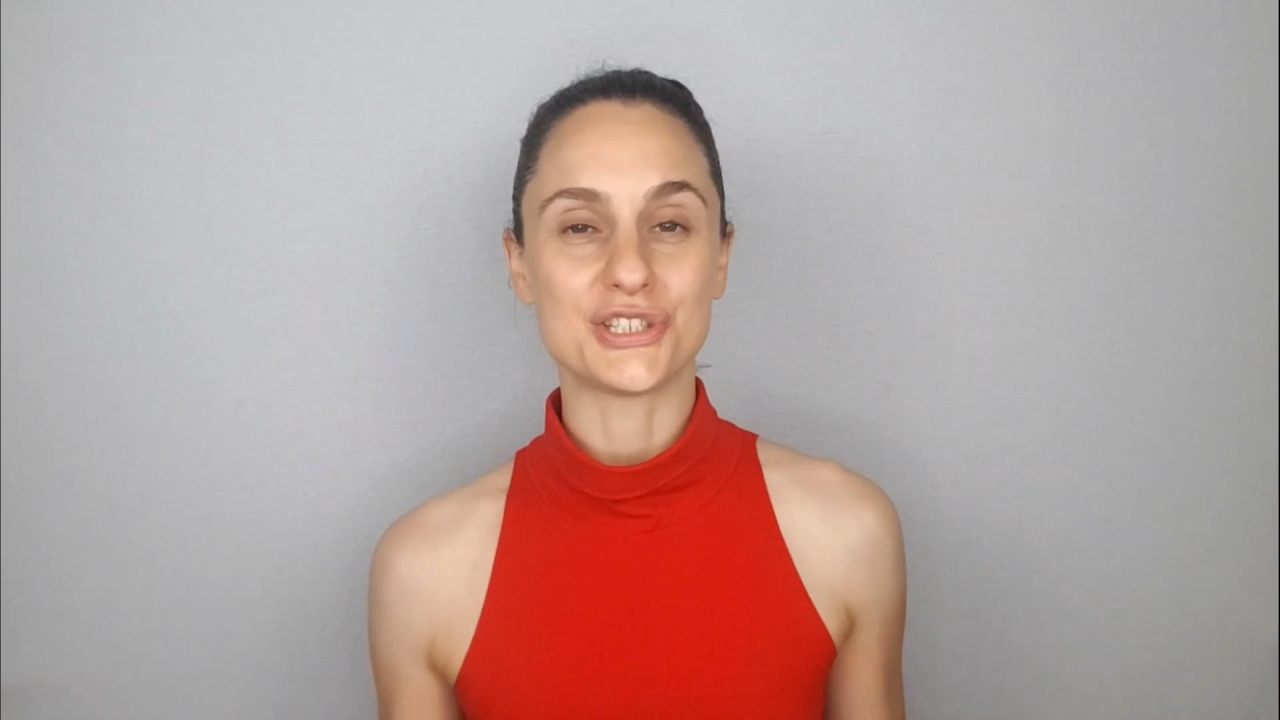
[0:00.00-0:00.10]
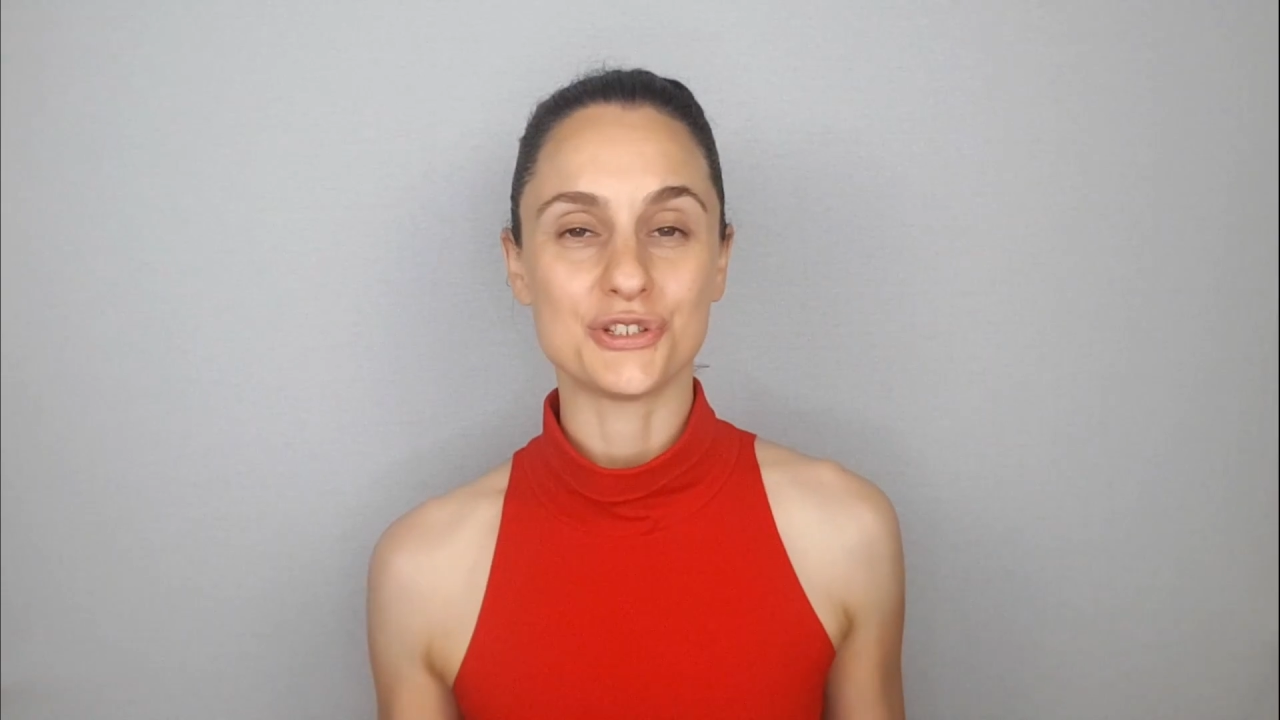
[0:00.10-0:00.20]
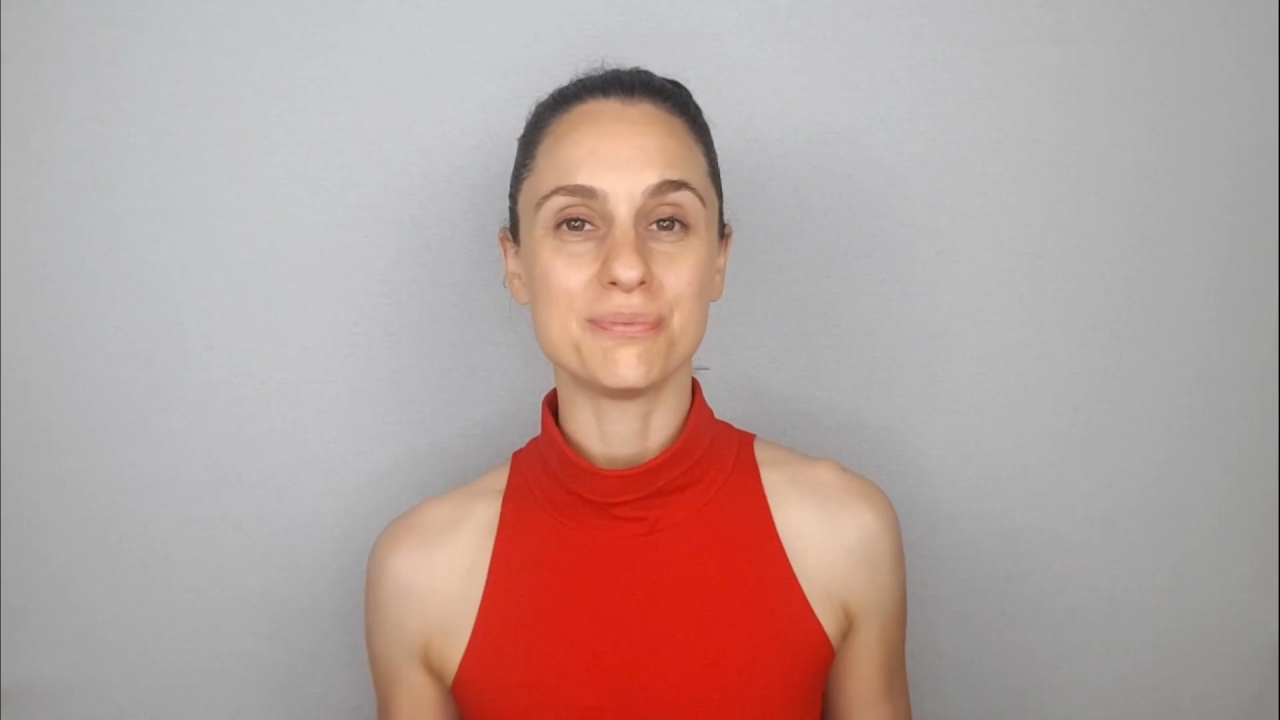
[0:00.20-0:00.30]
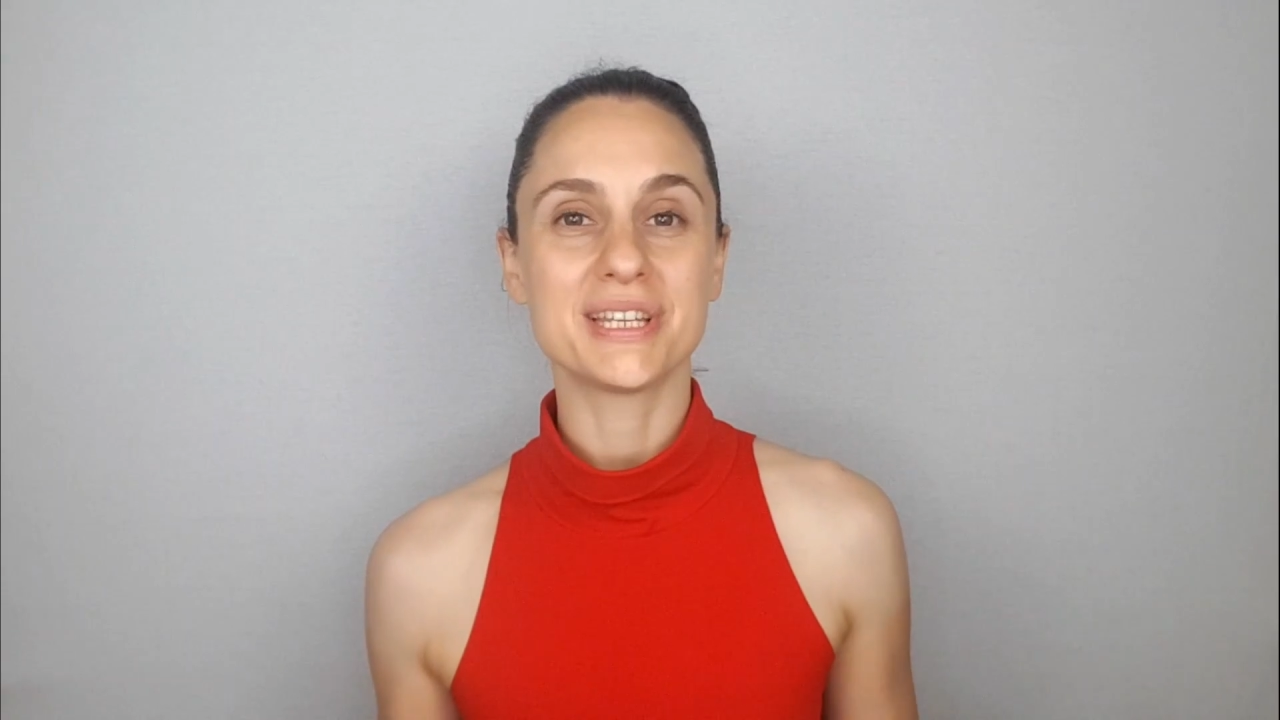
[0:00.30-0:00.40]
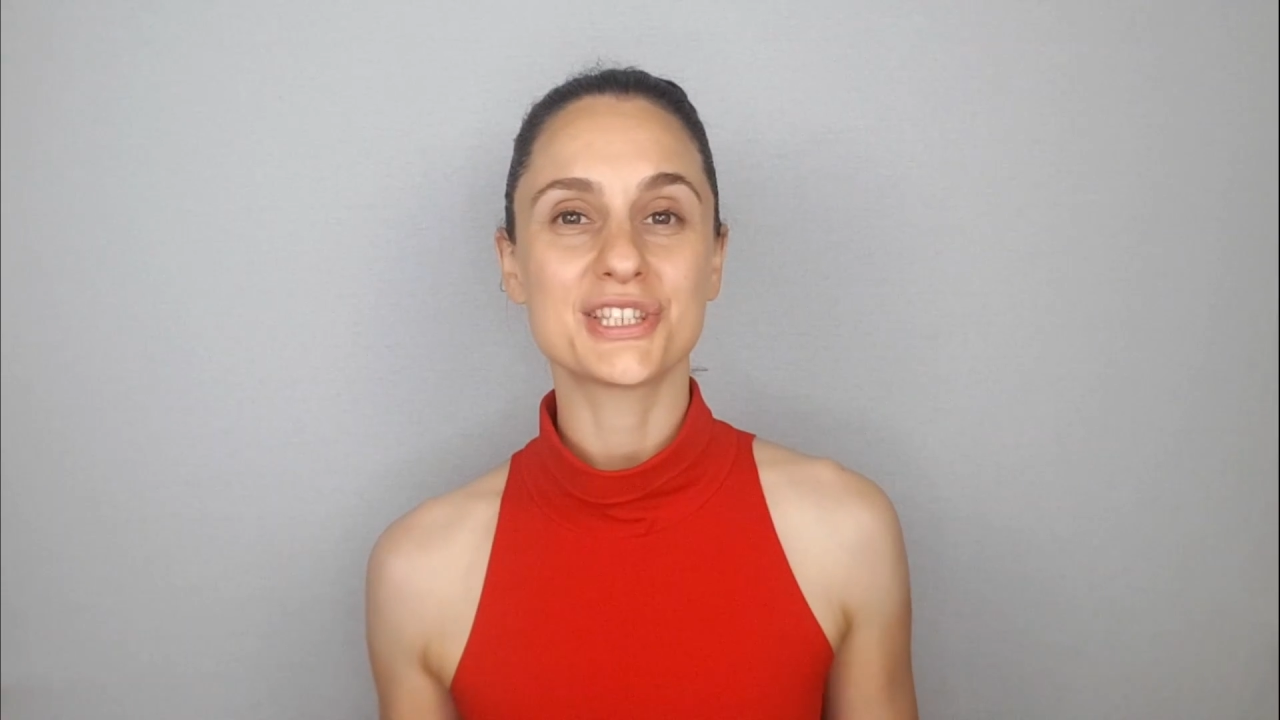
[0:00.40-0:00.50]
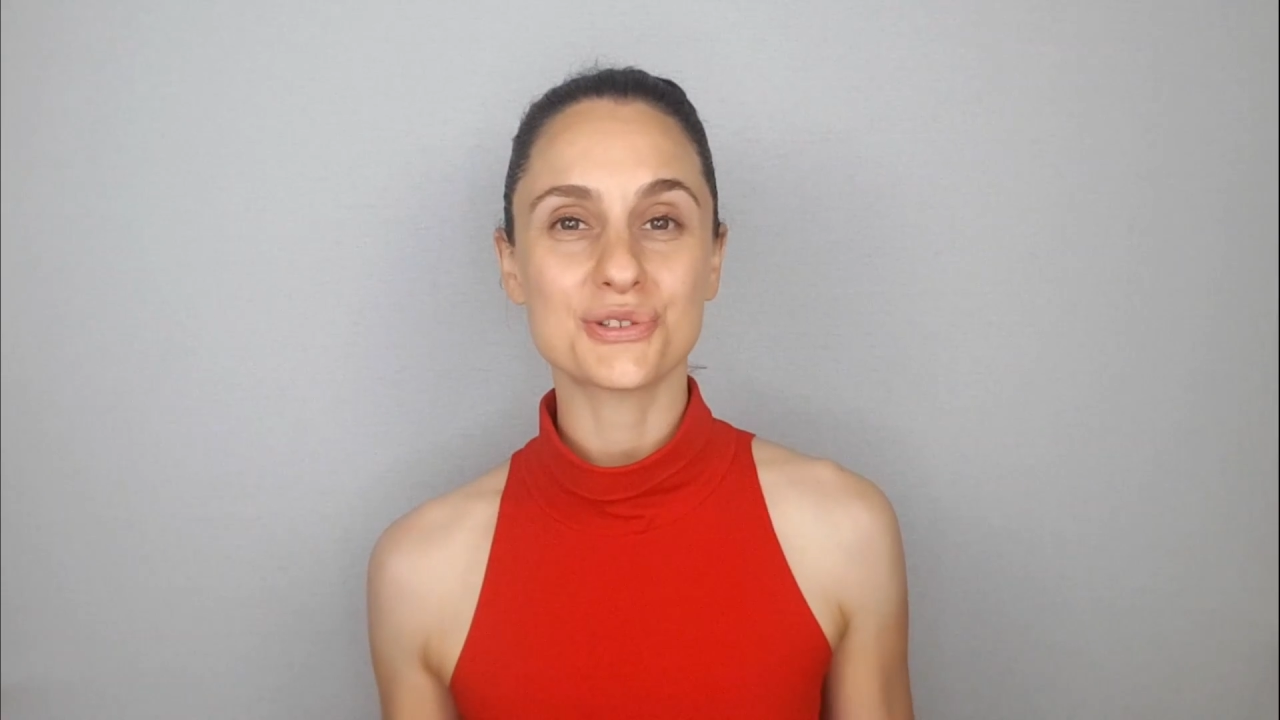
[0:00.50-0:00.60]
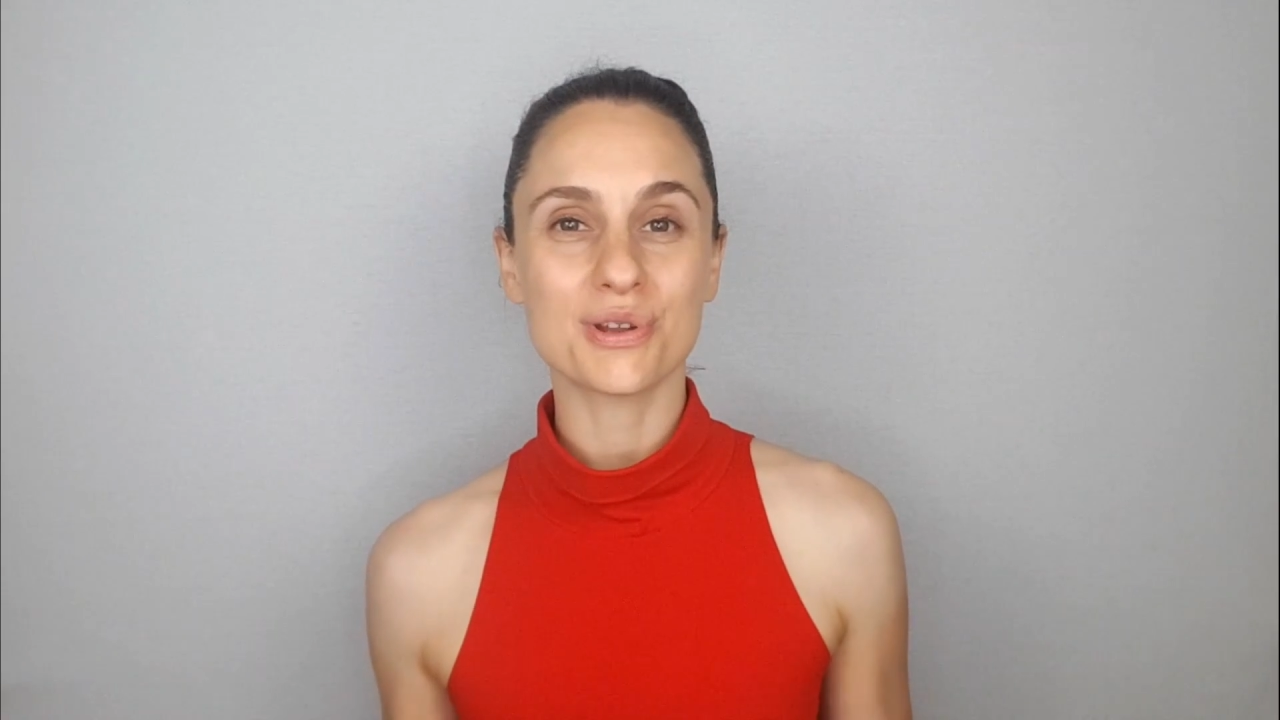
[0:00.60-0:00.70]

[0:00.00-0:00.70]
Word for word: two minutes